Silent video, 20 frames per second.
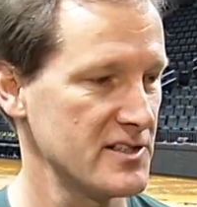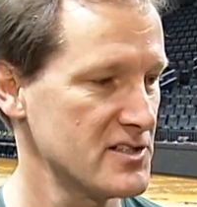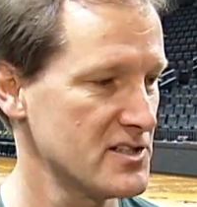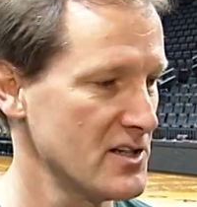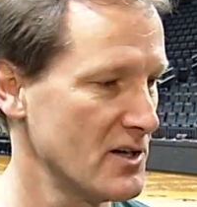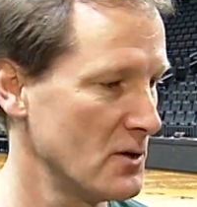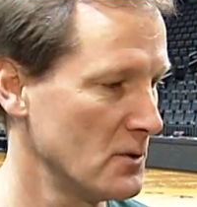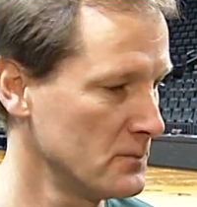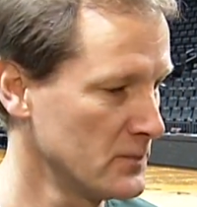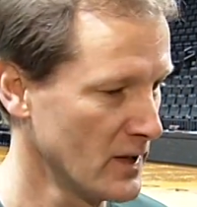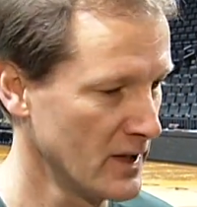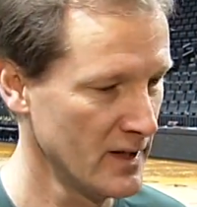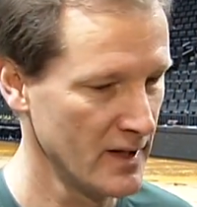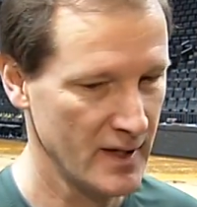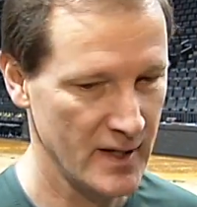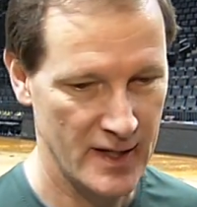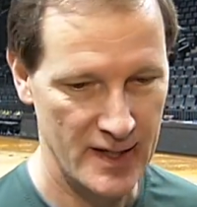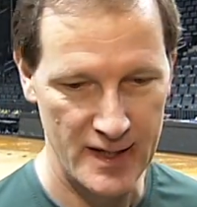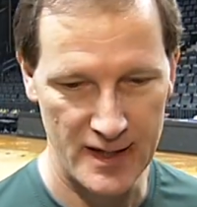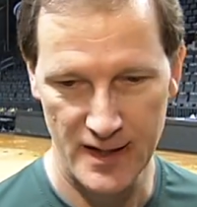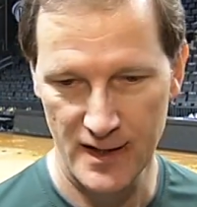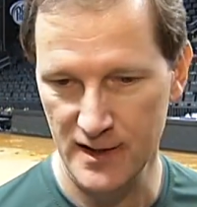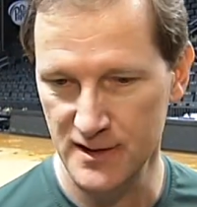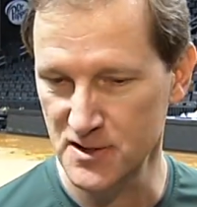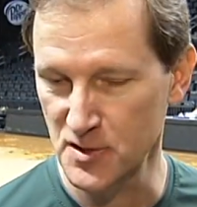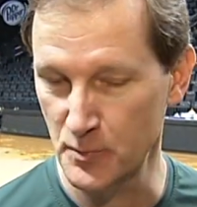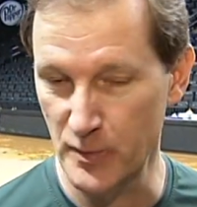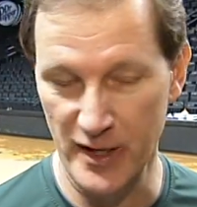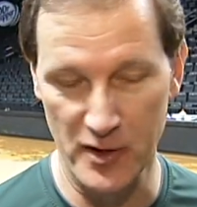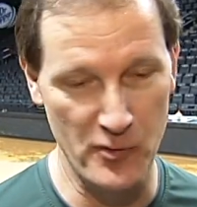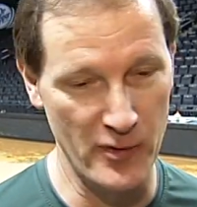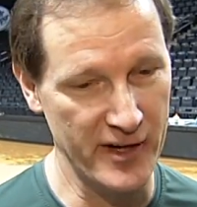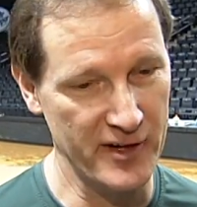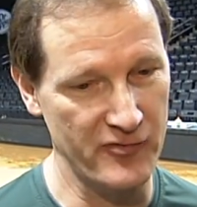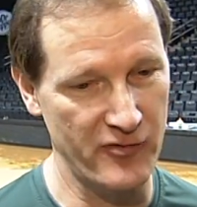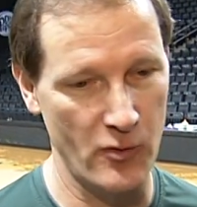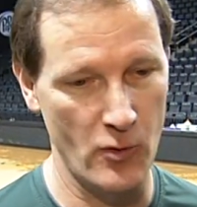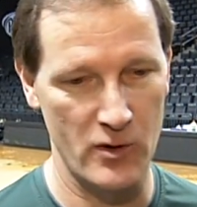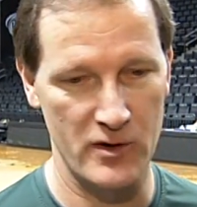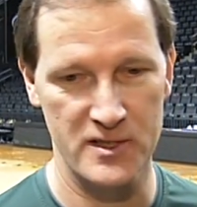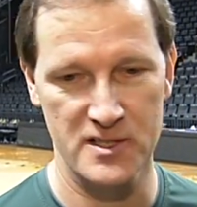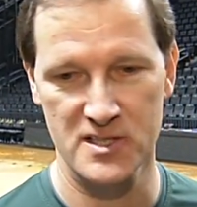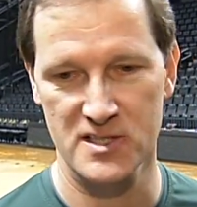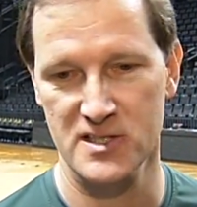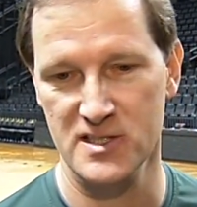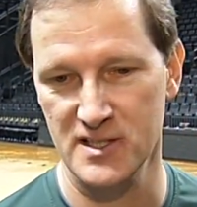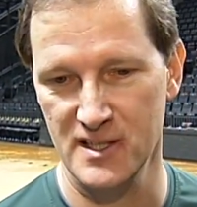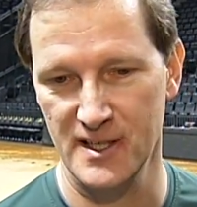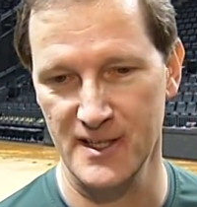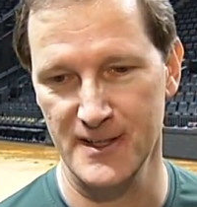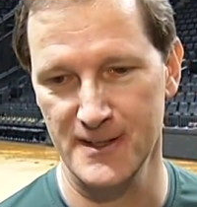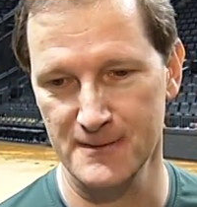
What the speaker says: So it's a big week for us.